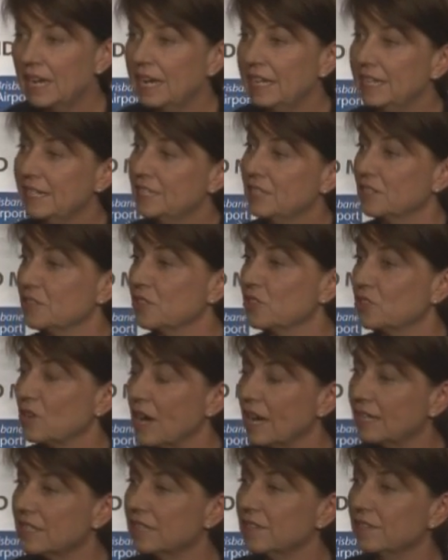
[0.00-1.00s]
It is
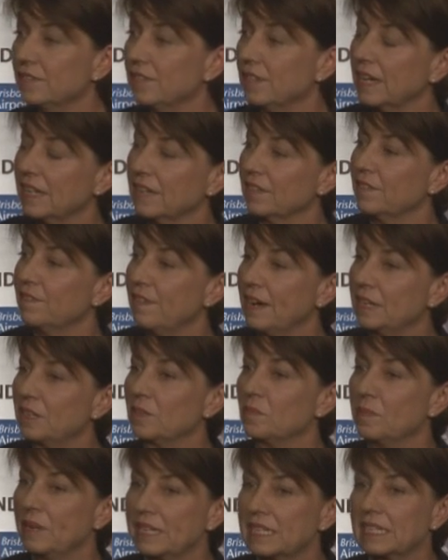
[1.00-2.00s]
destructive and it
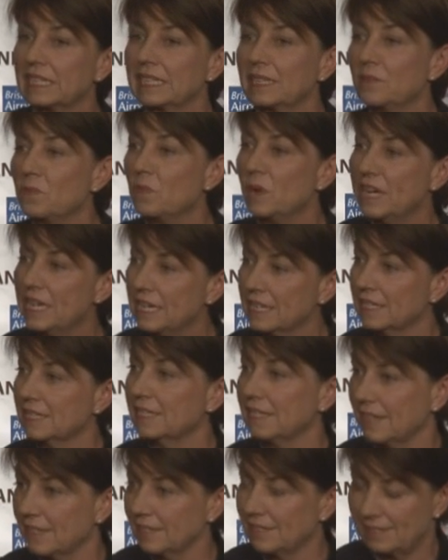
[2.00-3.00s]
fundamentally
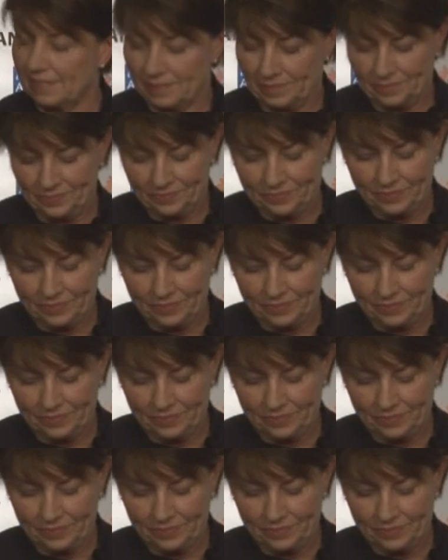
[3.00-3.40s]
weakens us.